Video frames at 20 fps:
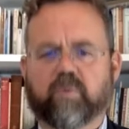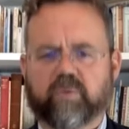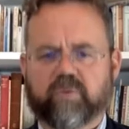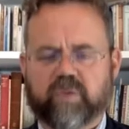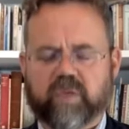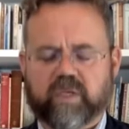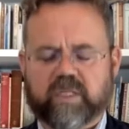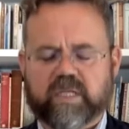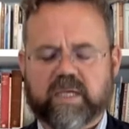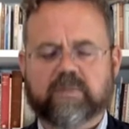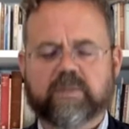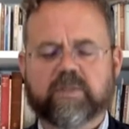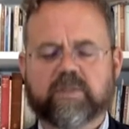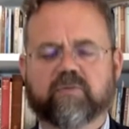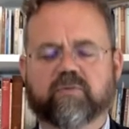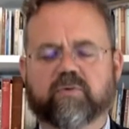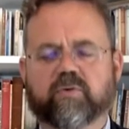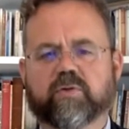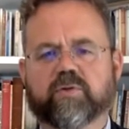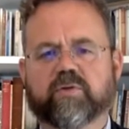with the exception,
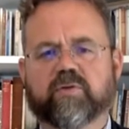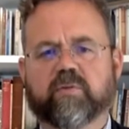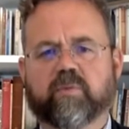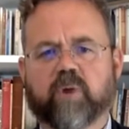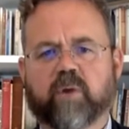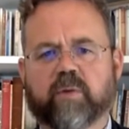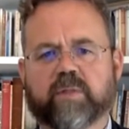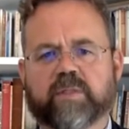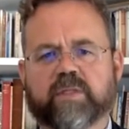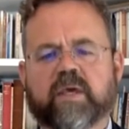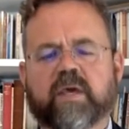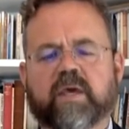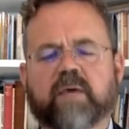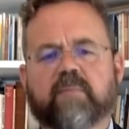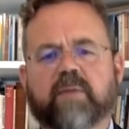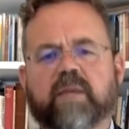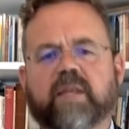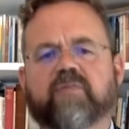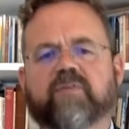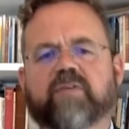of course, of the Mormons,
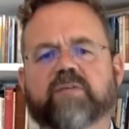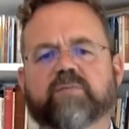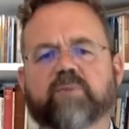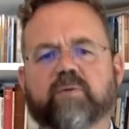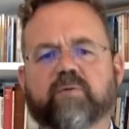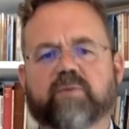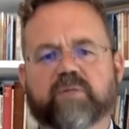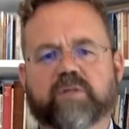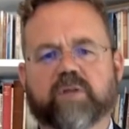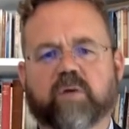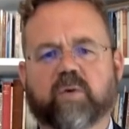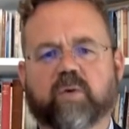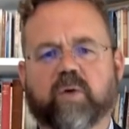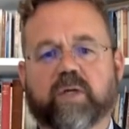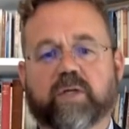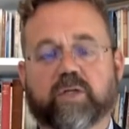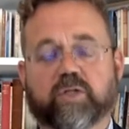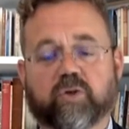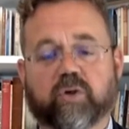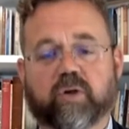many of these movements are
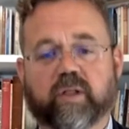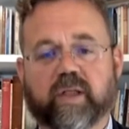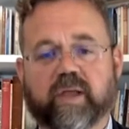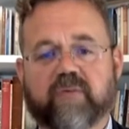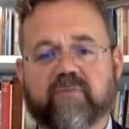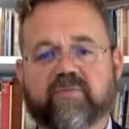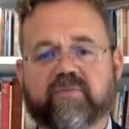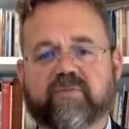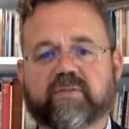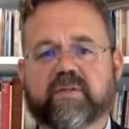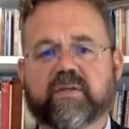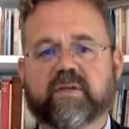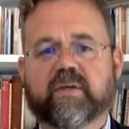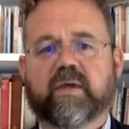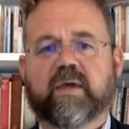quite short lived.